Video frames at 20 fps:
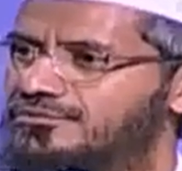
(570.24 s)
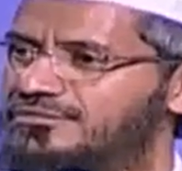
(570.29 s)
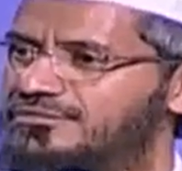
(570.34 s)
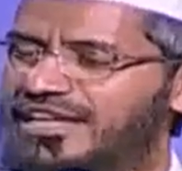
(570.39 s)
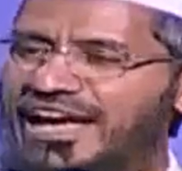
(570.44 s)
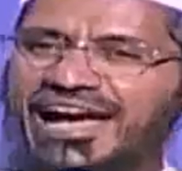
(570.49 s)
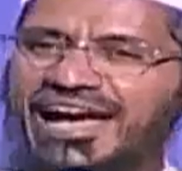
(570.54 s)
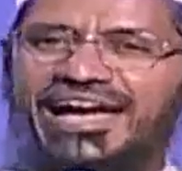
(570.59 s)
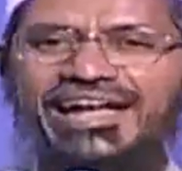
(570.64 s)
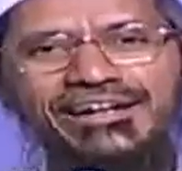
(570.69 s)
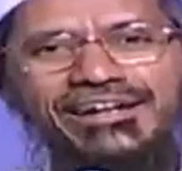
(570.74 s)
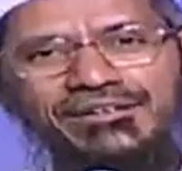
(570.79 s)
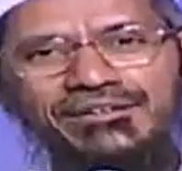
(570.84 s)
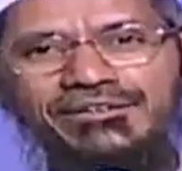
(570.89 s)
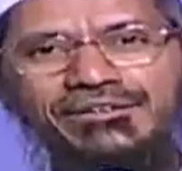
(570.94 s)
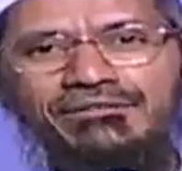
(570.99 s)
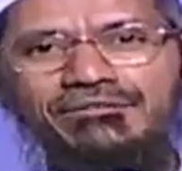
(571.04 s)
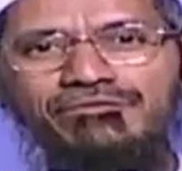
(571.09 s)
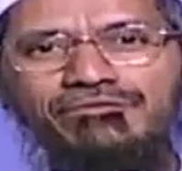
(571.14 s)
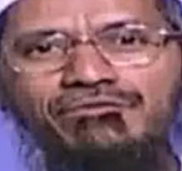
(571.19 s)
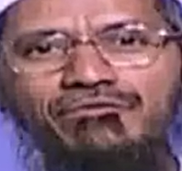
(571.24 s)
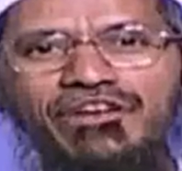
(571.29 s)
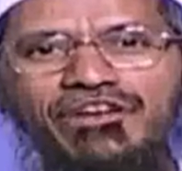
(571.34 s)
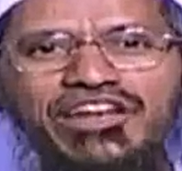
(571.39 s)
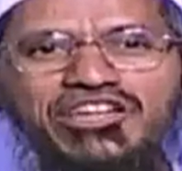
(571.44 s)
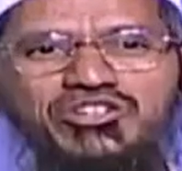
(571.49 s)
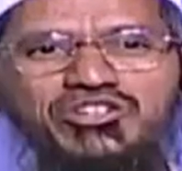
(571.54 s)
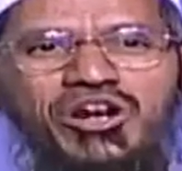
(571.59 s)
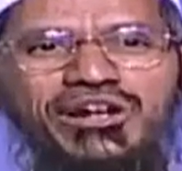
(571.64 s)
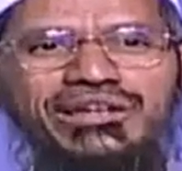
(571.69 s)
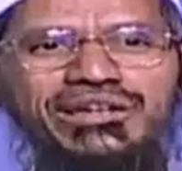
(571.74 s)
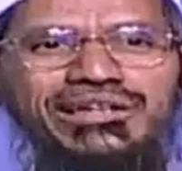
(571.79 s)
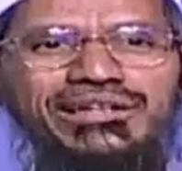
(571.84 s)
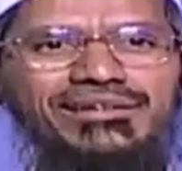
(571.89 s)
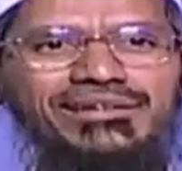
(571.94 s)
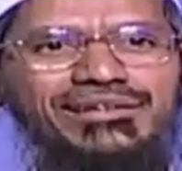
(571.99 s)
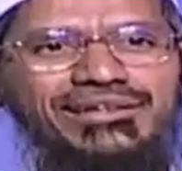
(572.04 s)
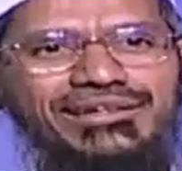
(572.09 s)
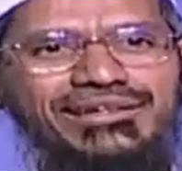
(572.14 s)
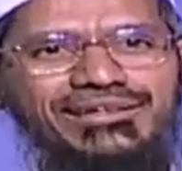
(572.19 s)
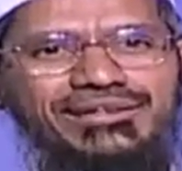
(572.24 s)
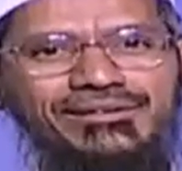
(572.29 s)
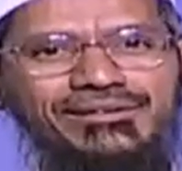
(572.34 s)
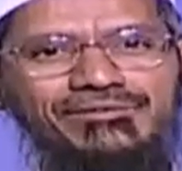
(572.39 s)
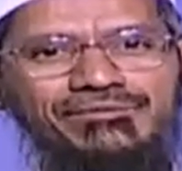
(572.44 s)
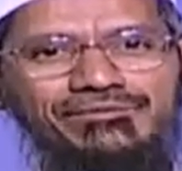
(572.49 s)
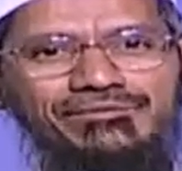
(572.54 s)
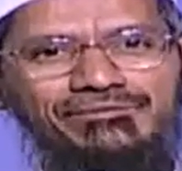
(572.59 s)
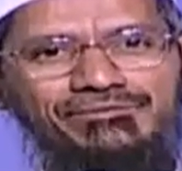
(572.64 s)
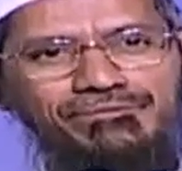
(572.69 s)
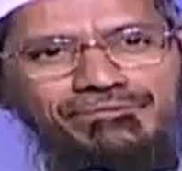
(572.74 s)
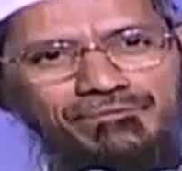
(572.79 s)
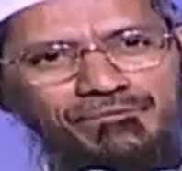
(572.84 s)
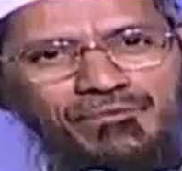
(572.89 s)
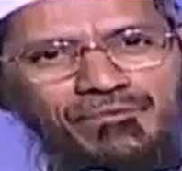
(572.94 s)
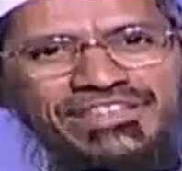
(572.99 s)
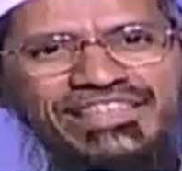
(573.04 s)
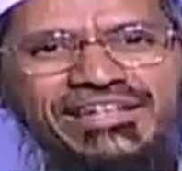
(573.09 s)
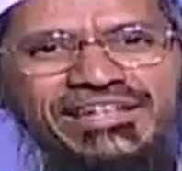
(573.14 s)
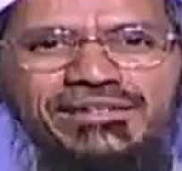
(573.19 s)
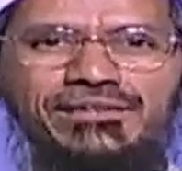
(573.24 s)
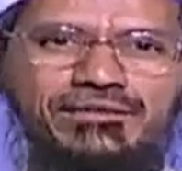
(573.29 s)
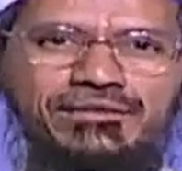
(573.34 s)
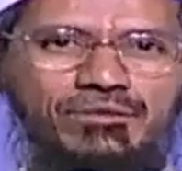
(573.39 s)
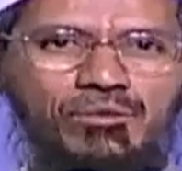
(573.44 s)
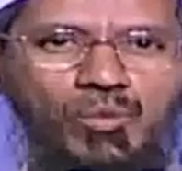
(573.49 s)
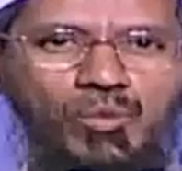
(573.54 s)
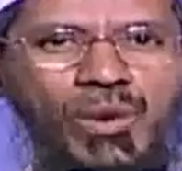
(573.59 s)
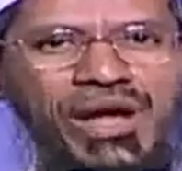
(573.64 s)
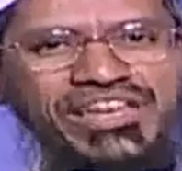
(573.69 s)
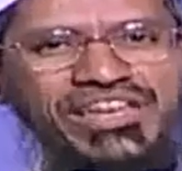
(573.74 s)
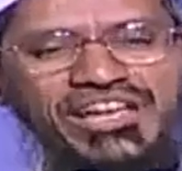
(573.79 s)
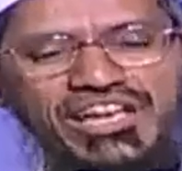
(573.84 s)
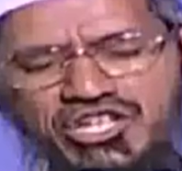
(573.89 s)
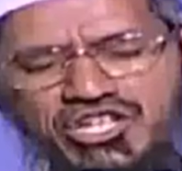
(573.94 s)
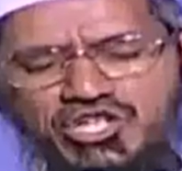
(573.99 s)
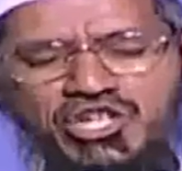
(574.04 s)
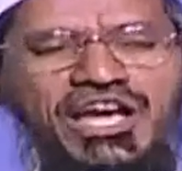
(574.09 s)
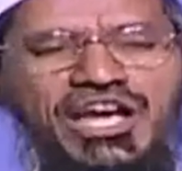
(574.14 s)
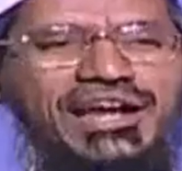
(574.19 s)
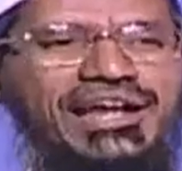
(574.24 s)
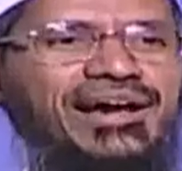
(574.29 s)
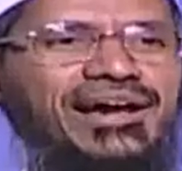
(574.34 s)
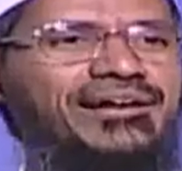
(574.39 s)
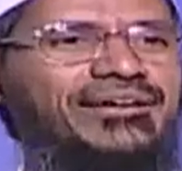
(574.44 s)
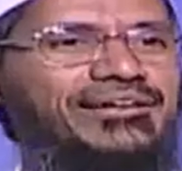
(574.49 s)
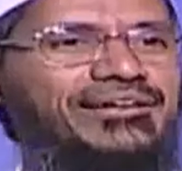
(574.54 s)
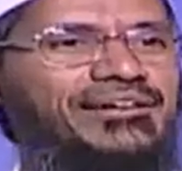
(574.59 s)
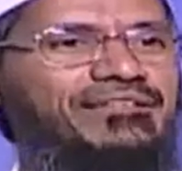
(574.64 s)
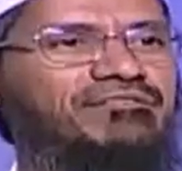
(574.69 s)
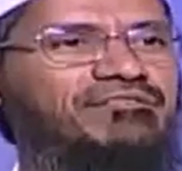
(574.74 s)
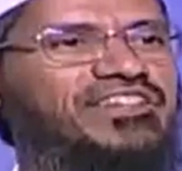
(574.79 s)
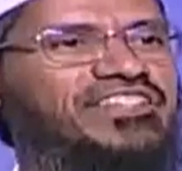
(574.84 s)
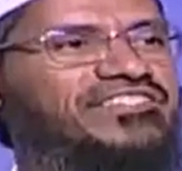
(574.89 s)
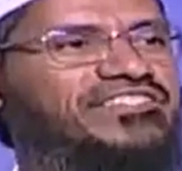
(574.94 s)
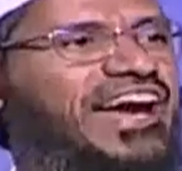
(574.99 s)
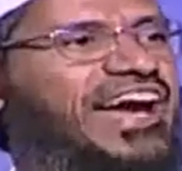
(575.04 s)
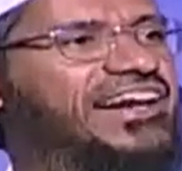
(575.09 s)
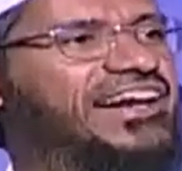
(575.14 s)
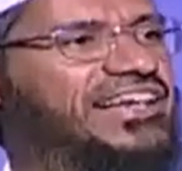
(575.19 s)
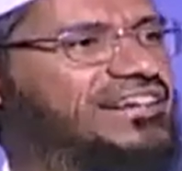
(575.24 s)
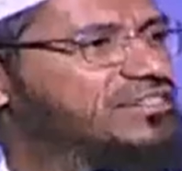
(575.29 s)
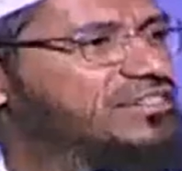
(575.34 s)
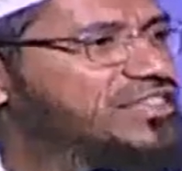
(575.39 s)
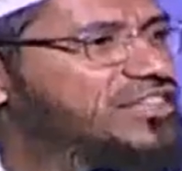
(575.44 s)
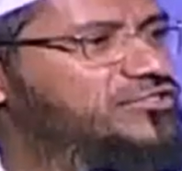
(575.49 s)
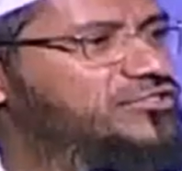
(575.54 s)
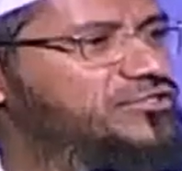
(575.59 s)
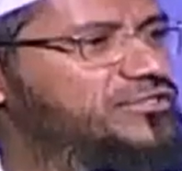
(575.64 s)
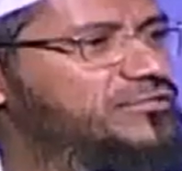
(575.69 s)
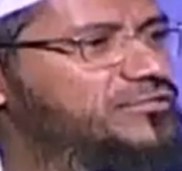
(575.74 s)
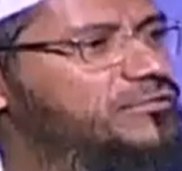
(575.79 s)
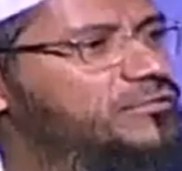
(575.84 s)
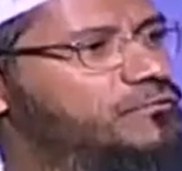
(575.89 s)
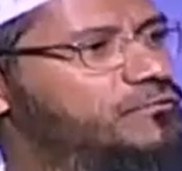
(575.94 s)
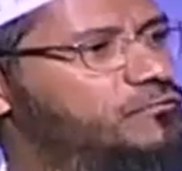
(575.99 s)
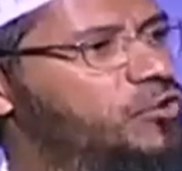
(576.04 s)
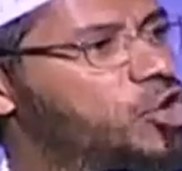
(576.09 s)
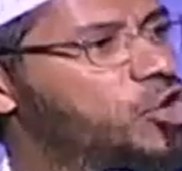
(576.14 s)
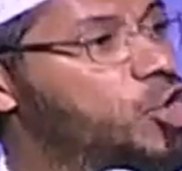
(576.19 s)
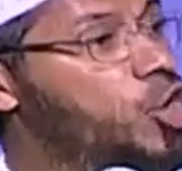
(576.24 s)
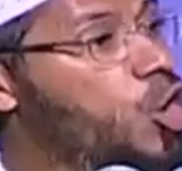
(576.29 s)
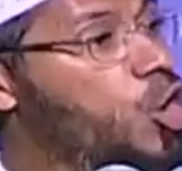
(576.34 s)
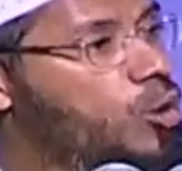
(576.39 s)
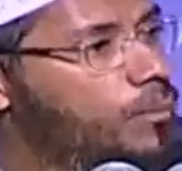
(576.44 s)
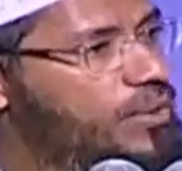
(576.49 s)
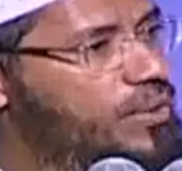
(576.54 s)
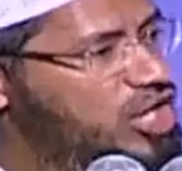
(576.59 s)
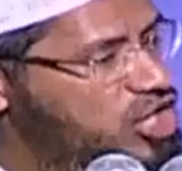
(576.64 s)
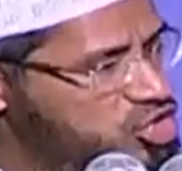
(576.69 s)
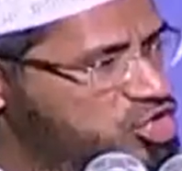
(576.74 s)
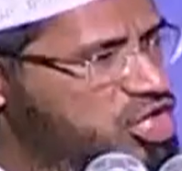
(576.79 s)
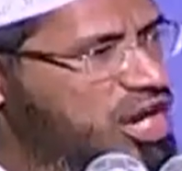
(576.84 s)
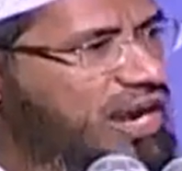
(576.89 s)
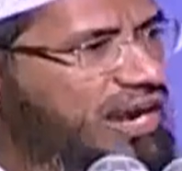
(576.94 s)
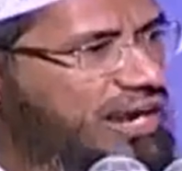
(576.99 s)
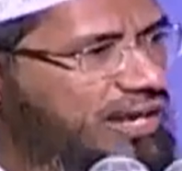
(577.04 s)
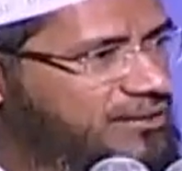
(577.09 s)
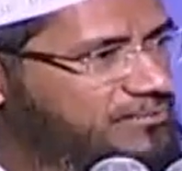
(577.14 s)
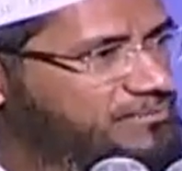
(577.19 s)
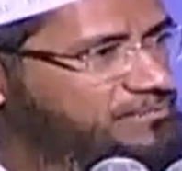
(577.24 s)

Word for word: And very shortly, within 1 year, inshallah, we'll try and cover this full globe, inshallah.